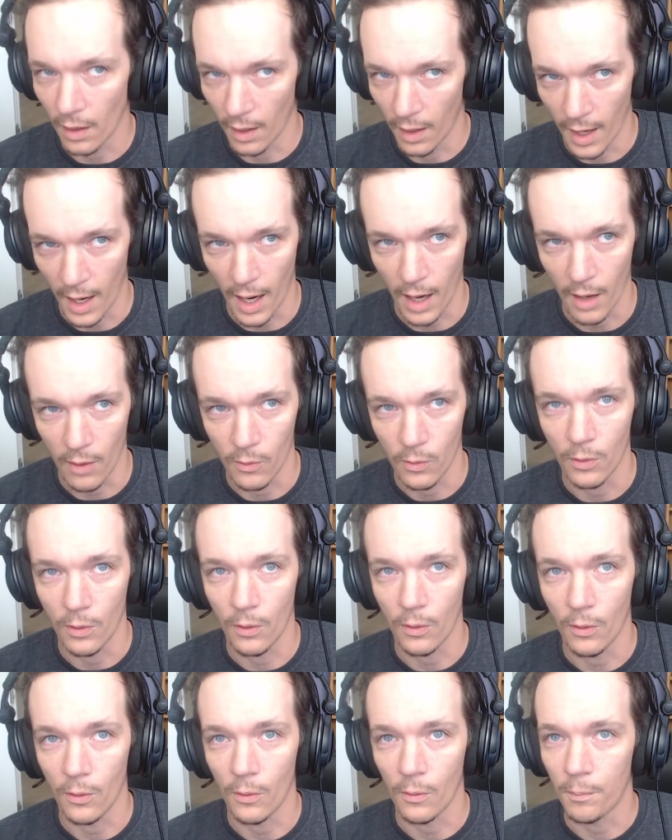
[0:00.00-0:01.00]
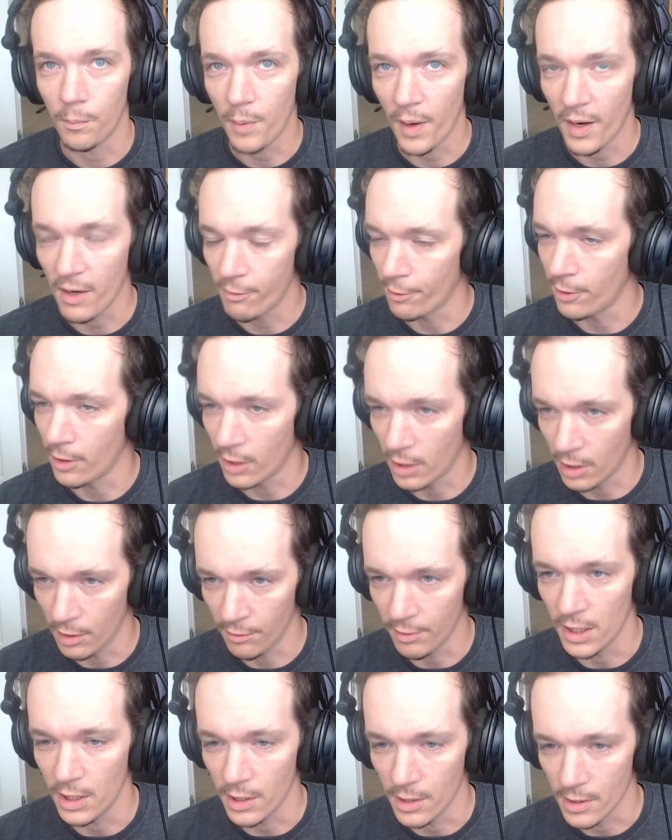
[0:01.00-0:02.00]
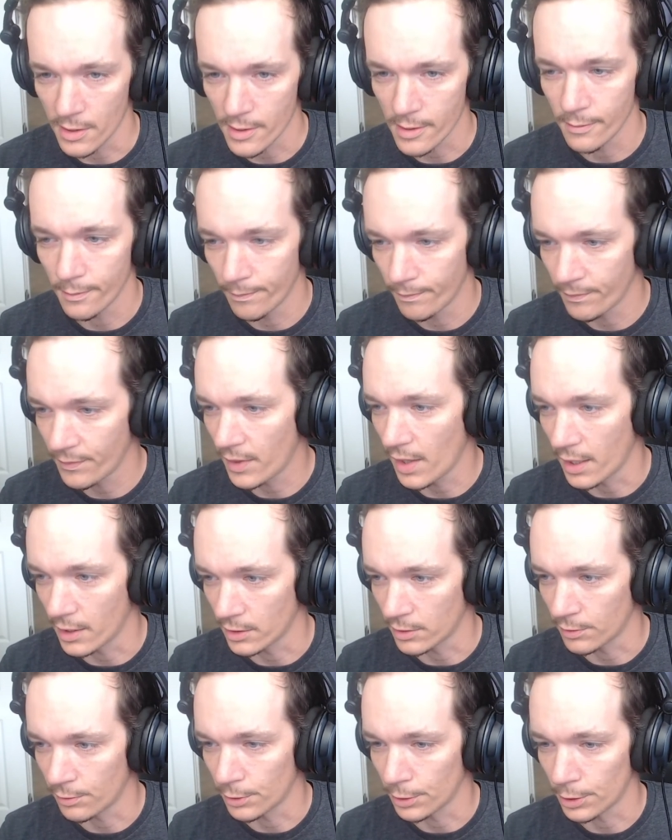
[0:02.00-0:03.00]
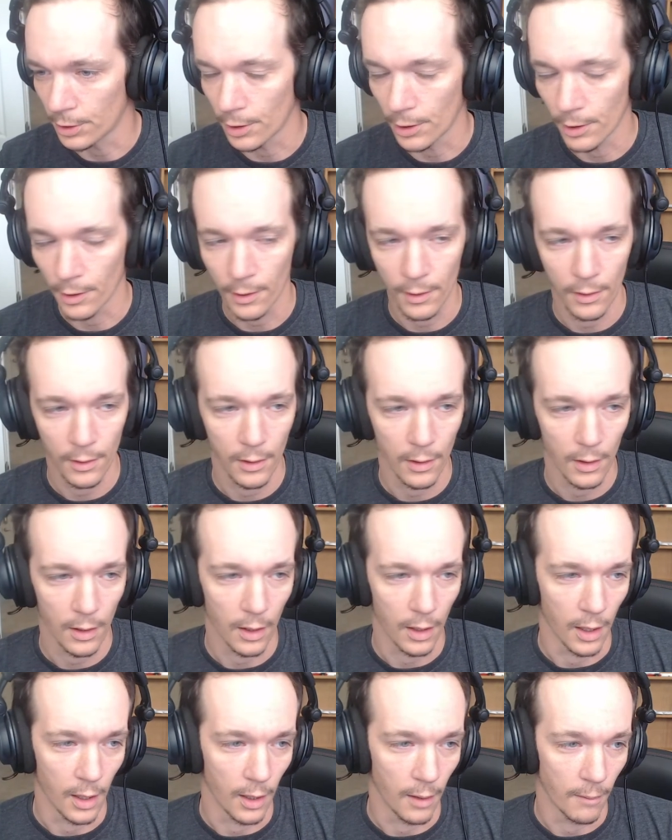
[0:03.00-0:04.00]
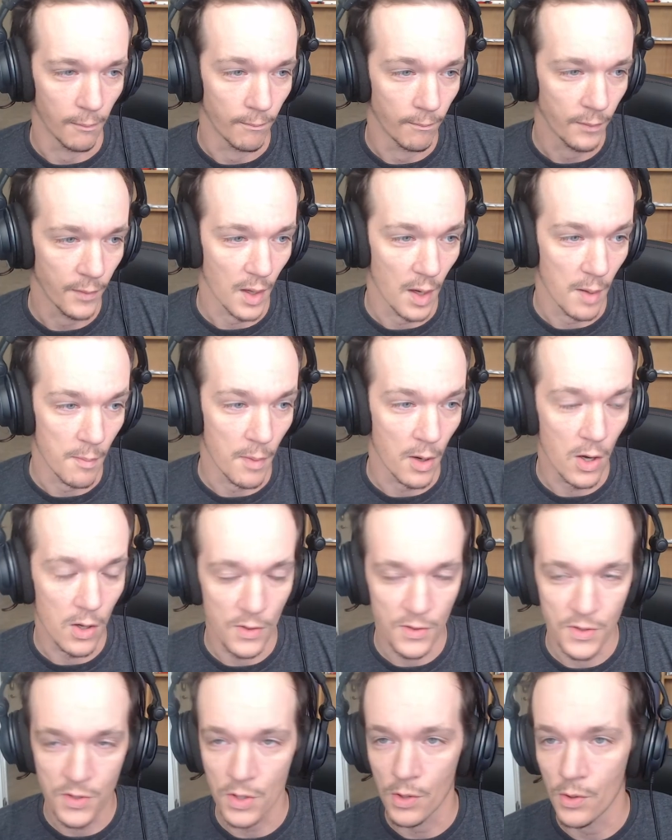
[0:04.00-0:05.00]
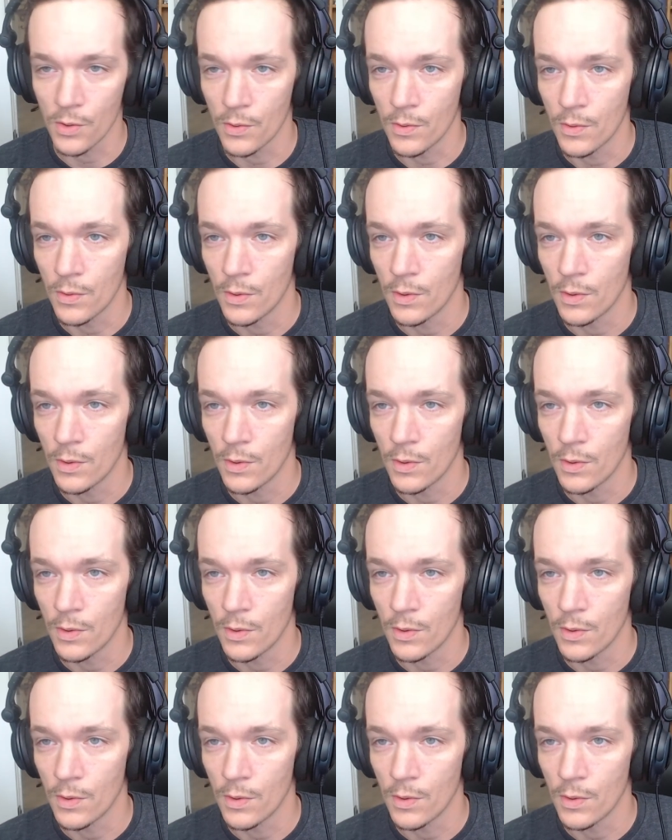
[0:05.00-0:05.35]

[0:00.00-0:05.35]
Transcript: I will pay for the convenience. That's for sure. Um, I'm also